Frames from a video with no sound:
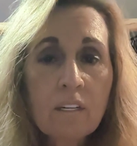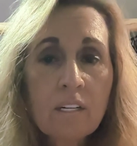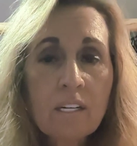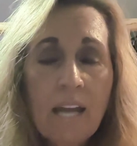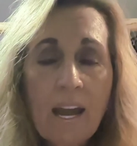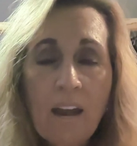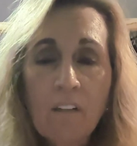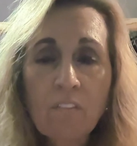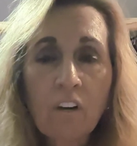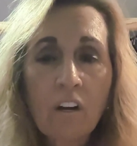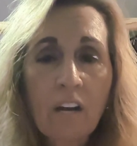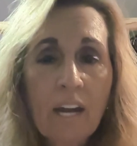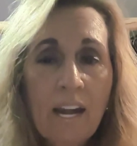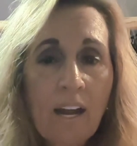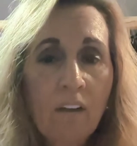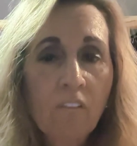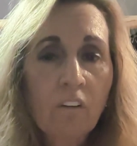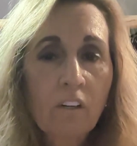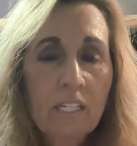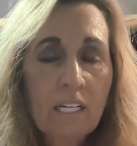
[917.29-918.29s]
Never,
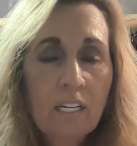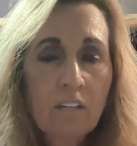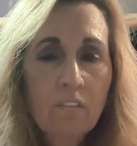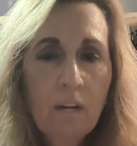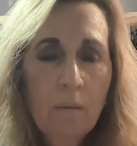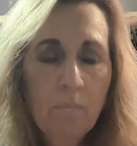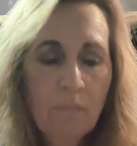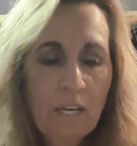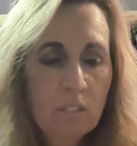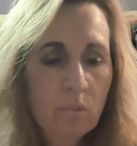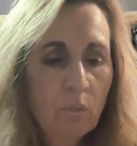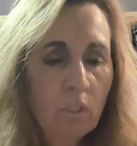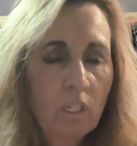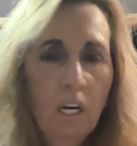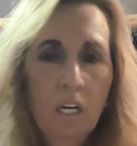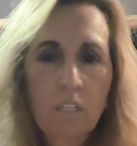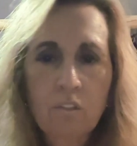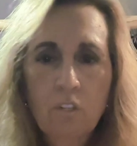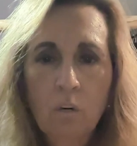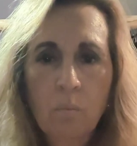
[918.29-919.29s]
ever give up. That's what
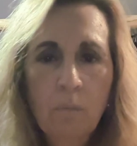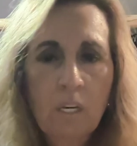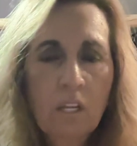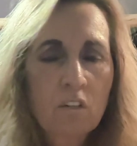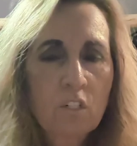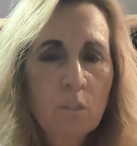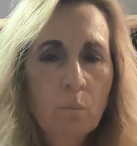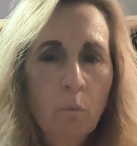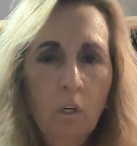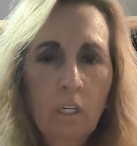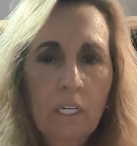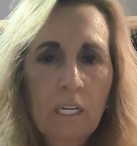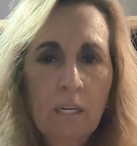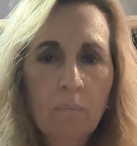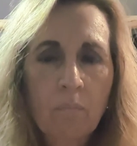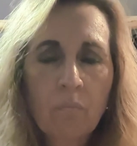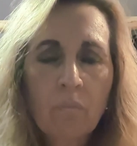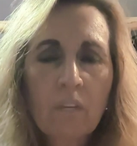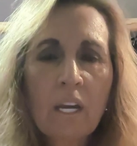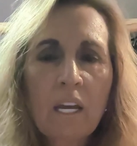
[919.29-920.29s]
God told me this
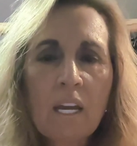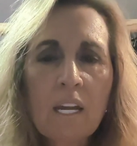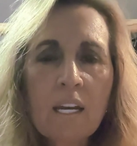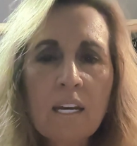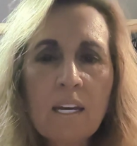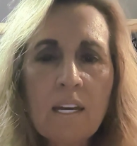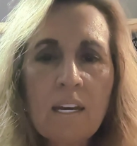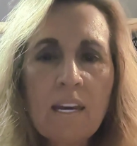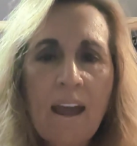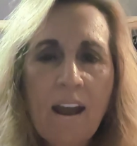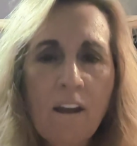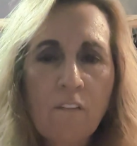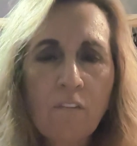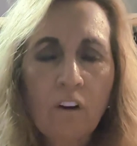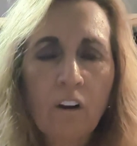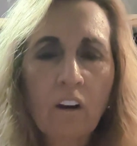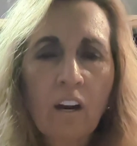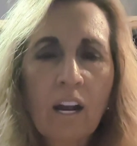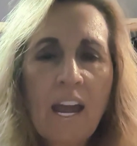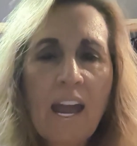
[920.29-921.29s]
morning.
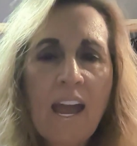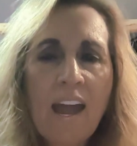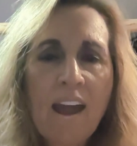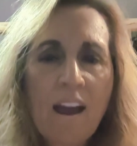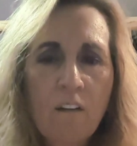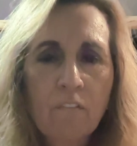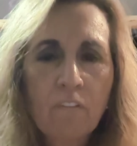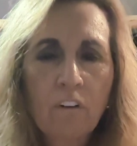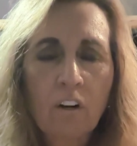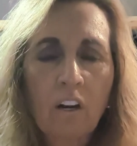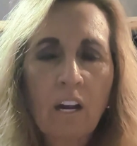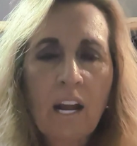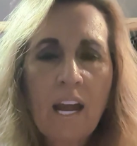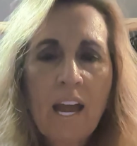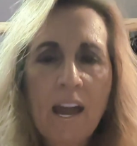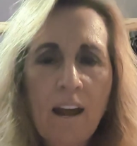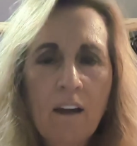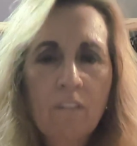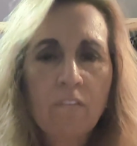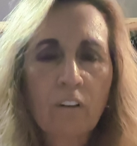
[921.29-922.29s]
Never, ever,
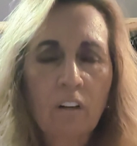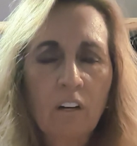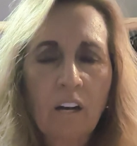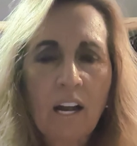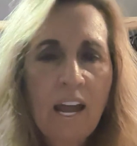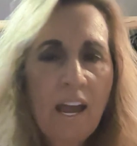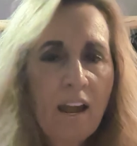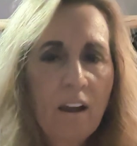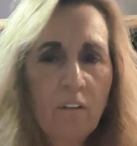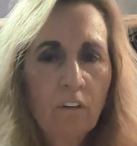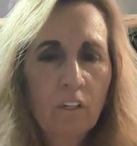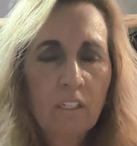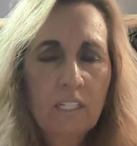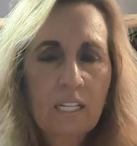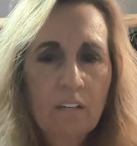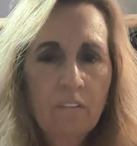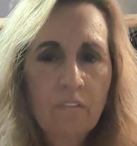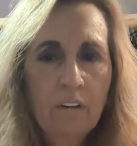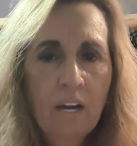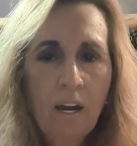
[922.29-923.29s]
ever, ever
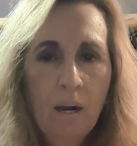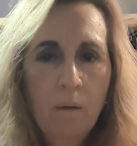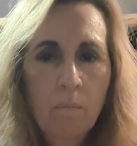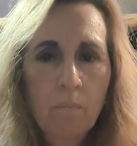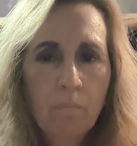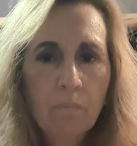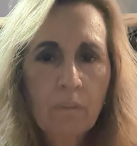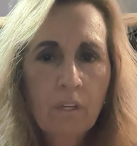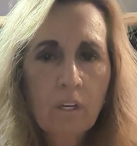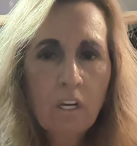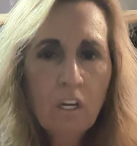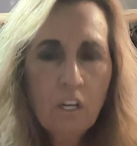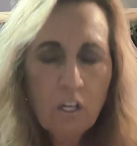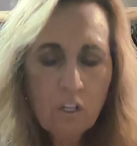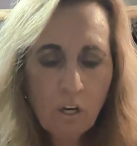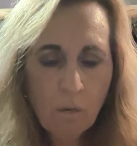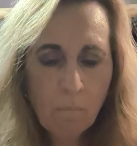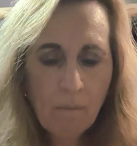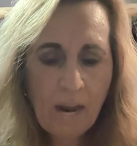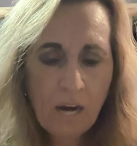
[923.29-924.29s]
give up.
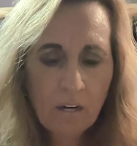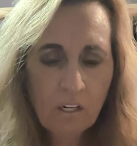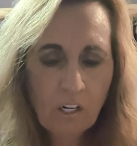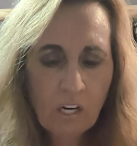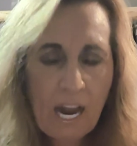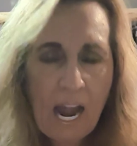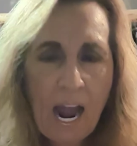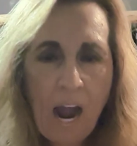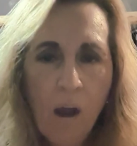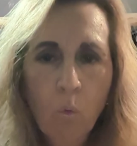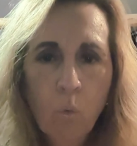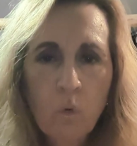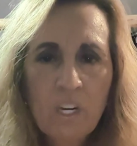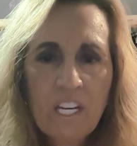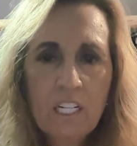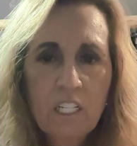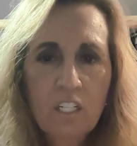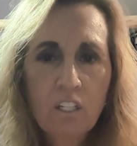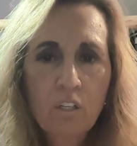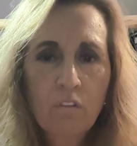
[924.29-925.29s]
No matter how
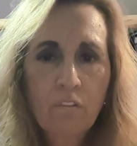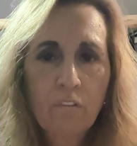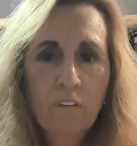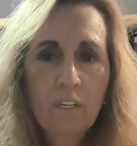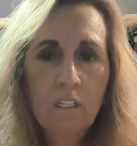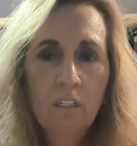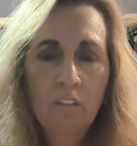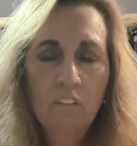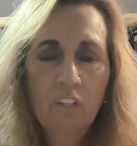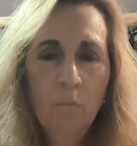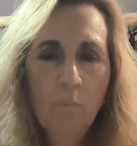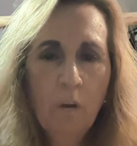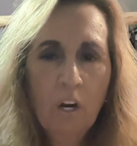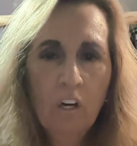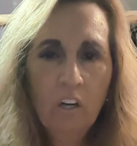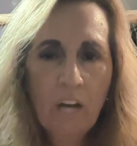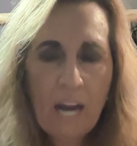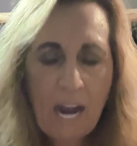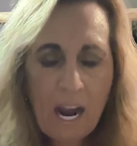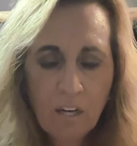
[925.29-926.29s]
weak you feel, no
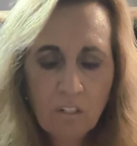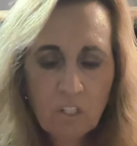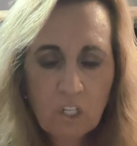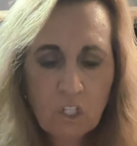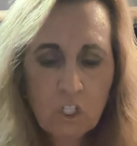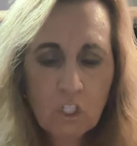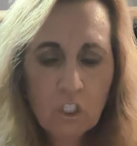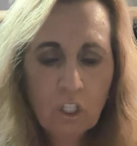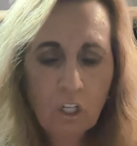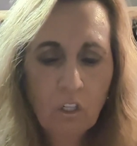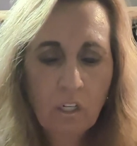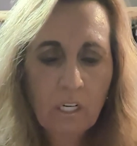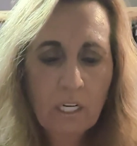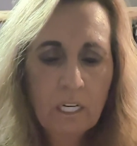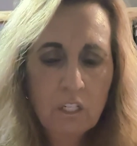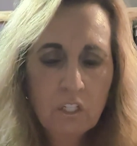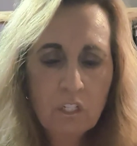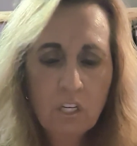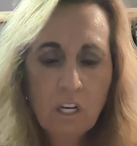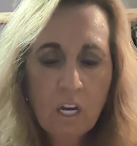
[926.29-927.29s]
matter how
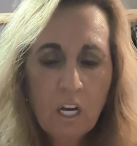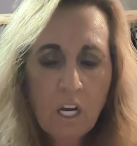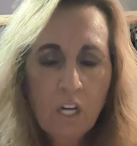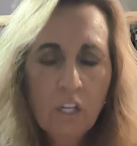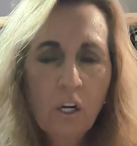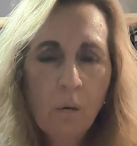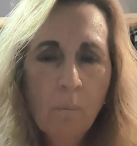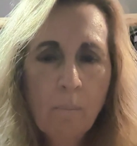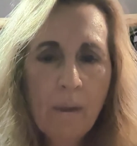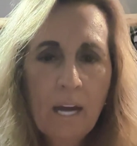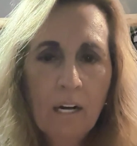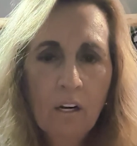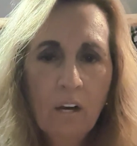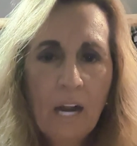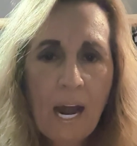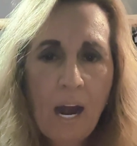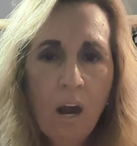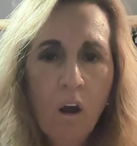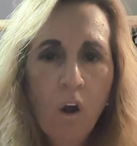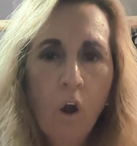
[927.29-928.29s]
discouraged, no matter
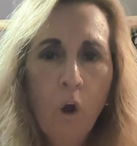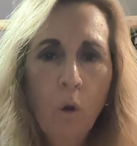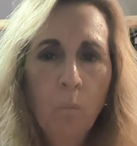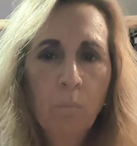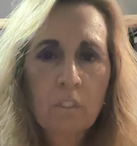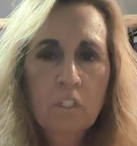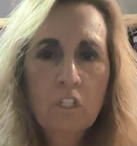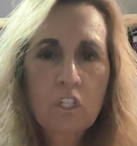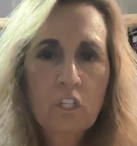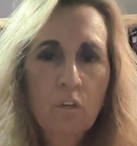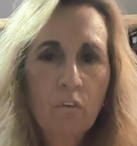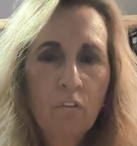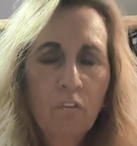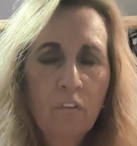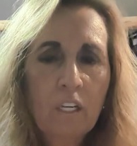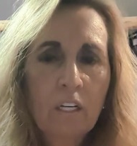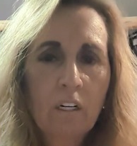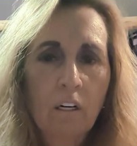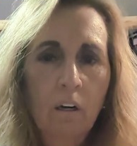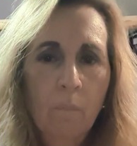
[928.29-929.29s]
how hopeless you
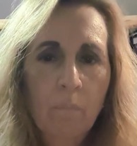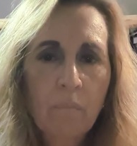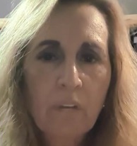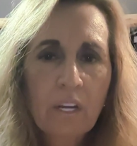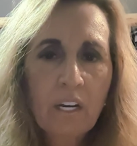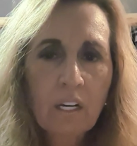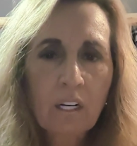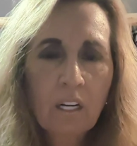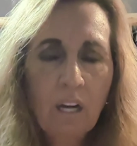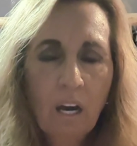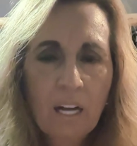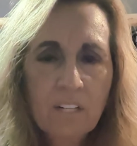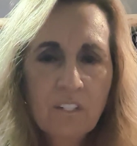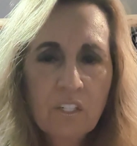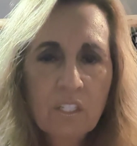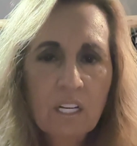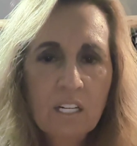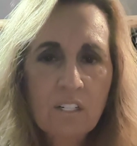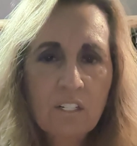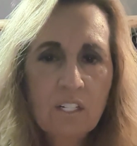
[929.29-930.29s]
feel, God
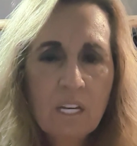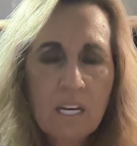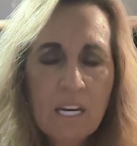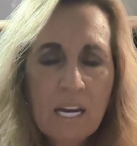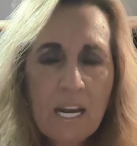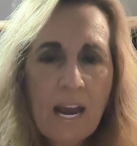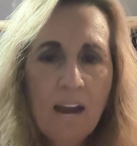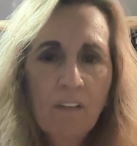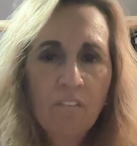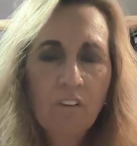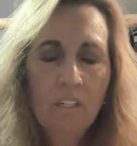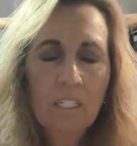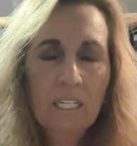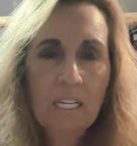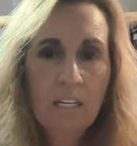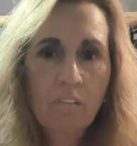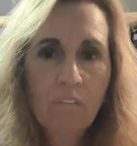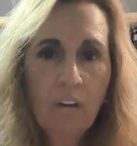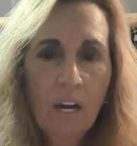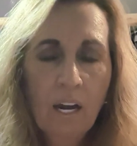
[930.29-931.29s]
says never
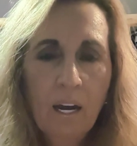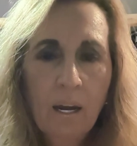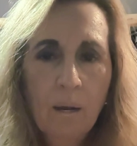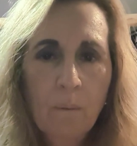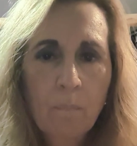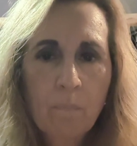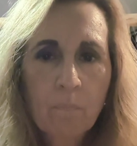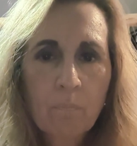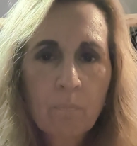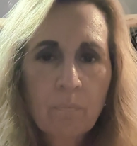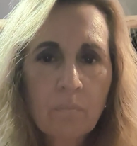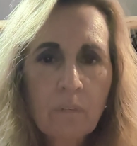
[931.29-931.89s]
give up.